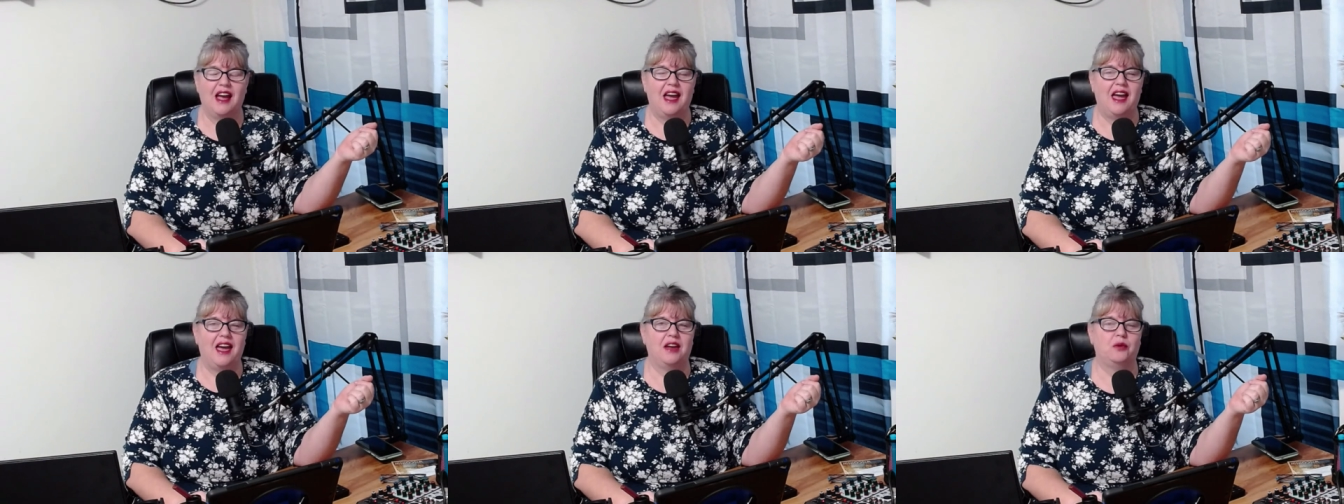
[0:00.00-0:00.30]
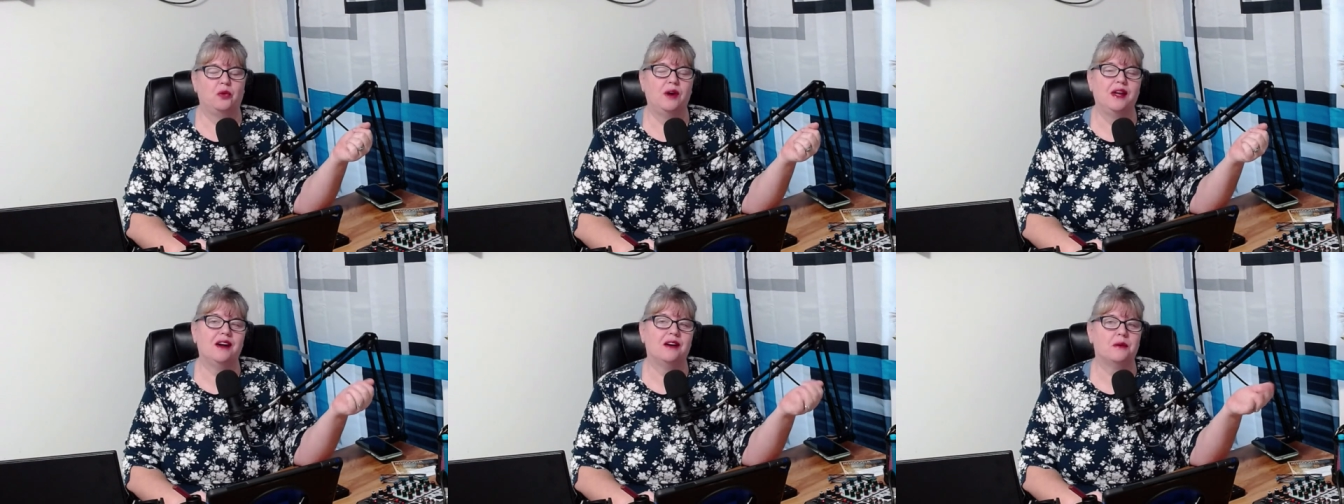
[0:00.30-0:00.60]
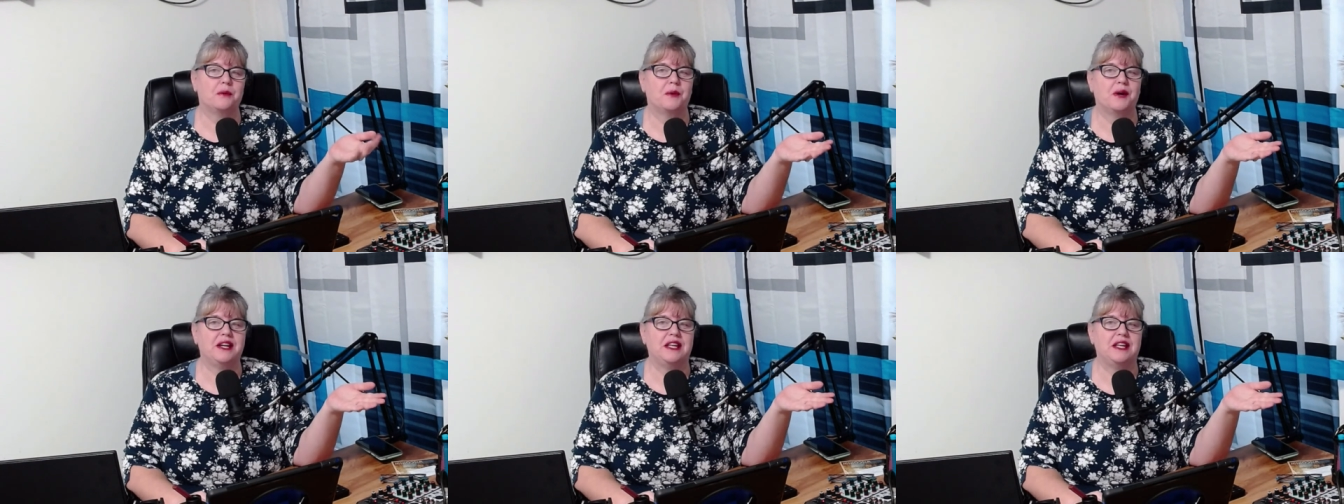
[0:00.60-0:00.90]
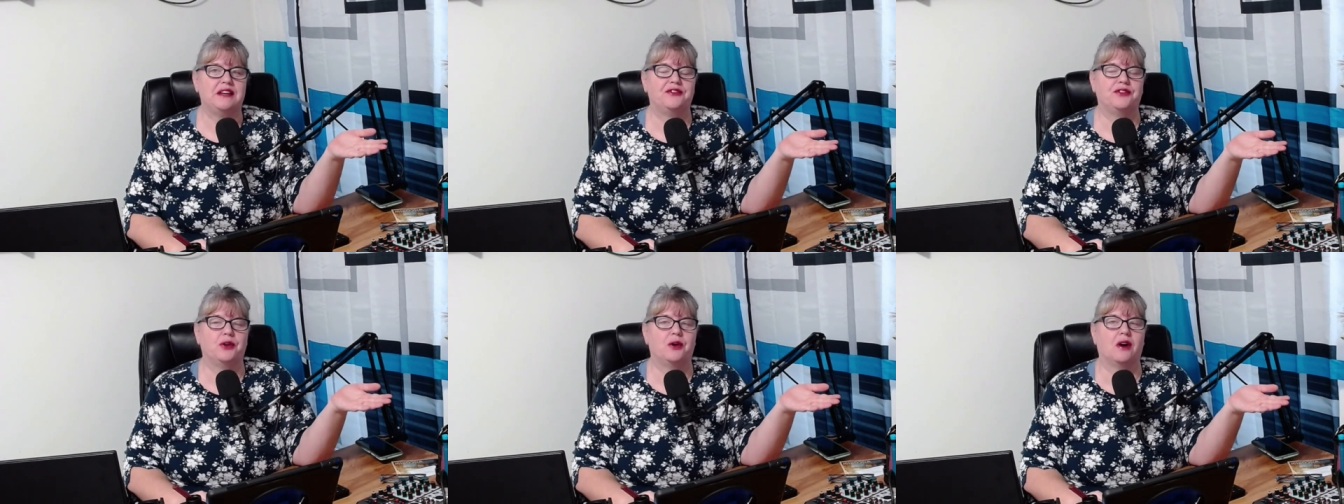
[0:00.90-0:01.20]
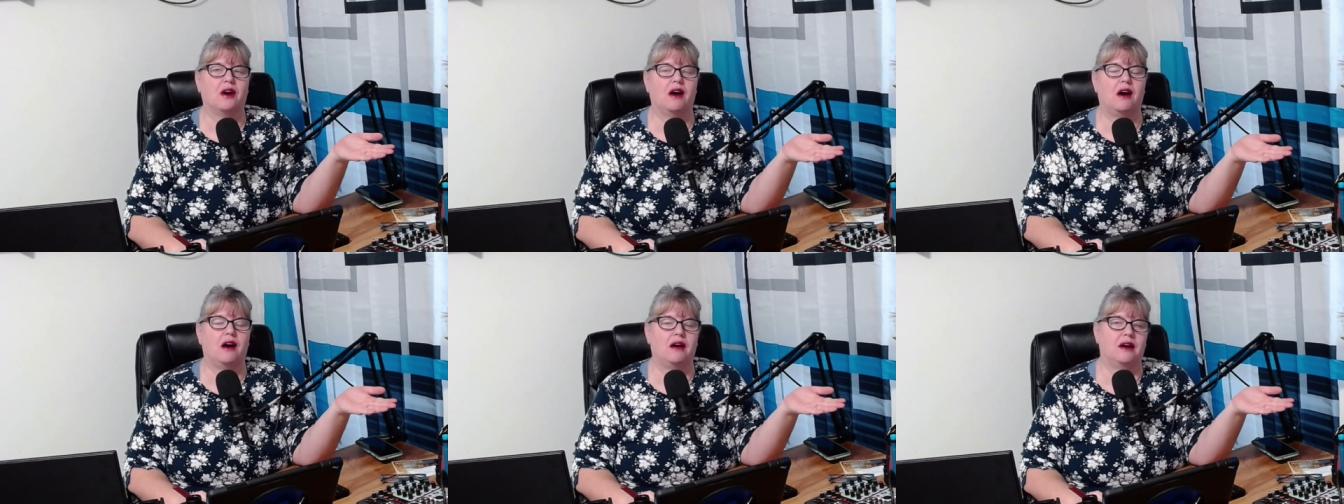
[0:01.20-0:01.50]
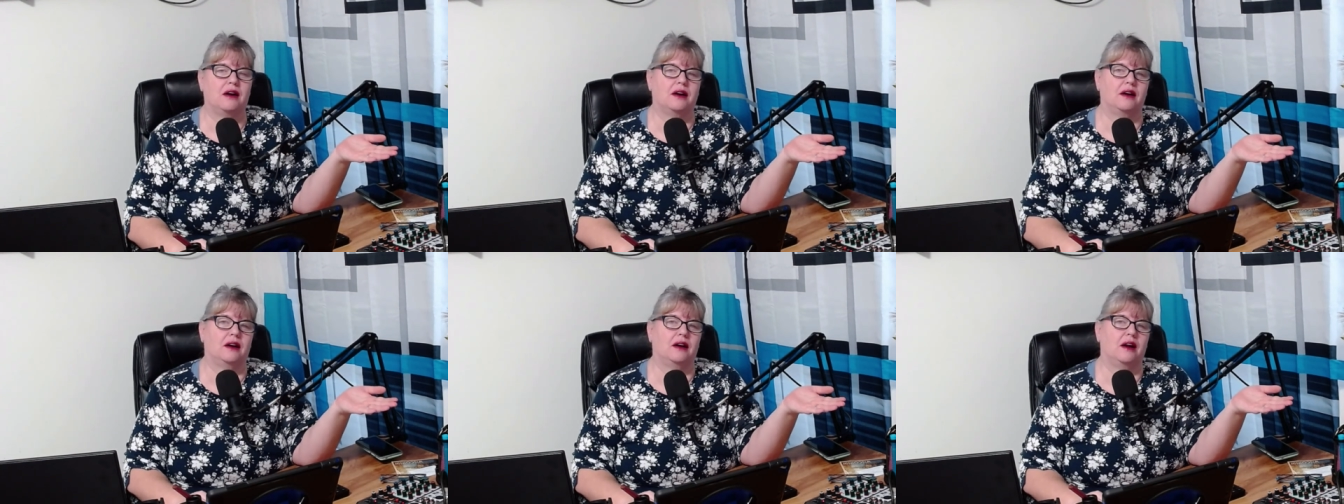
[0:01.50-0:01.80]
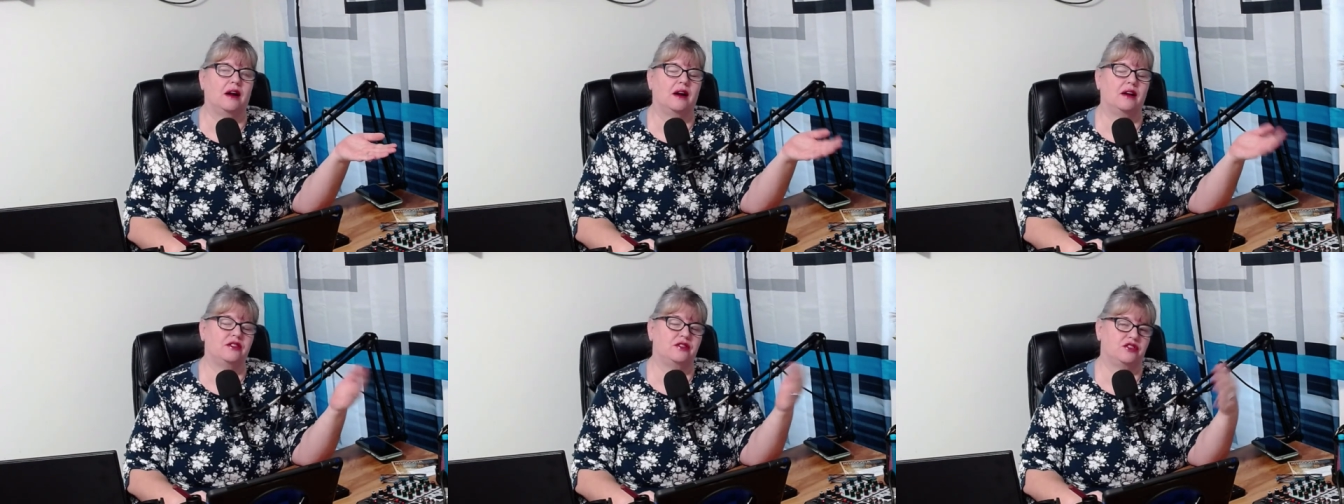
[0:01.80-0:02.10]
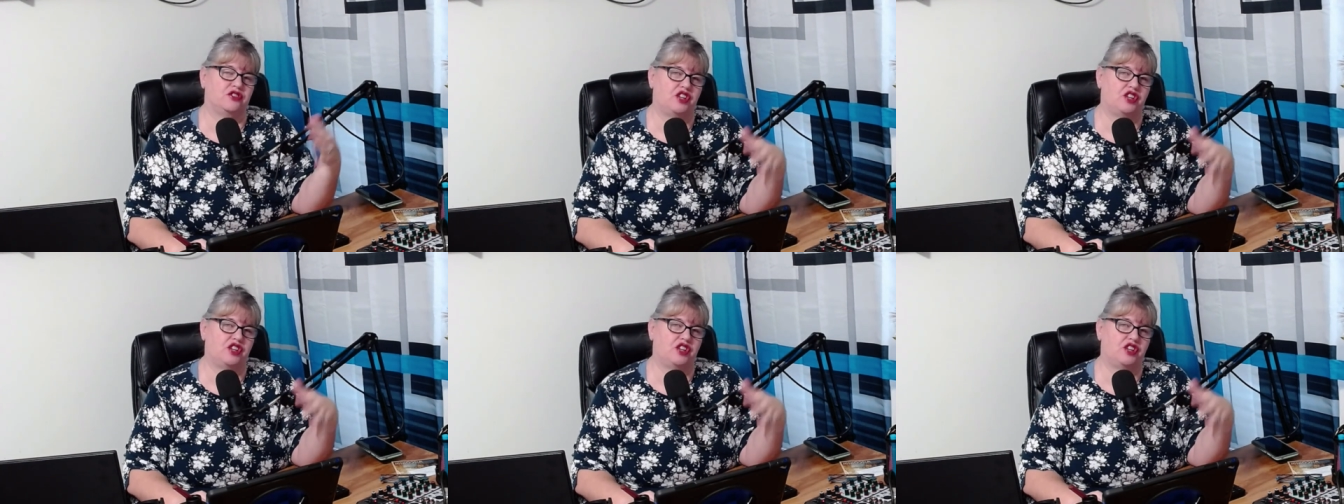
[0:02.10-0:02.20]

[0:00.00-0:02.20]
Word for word: and we are ready for our